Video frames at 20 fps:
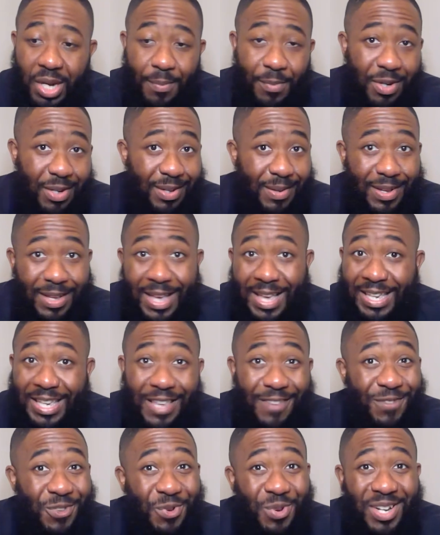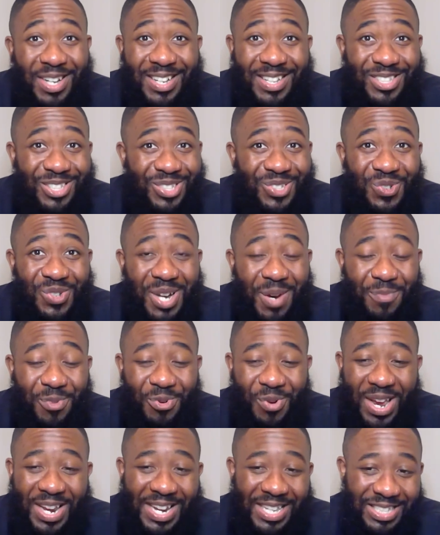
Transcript: I'm going to give you a suit upgrade.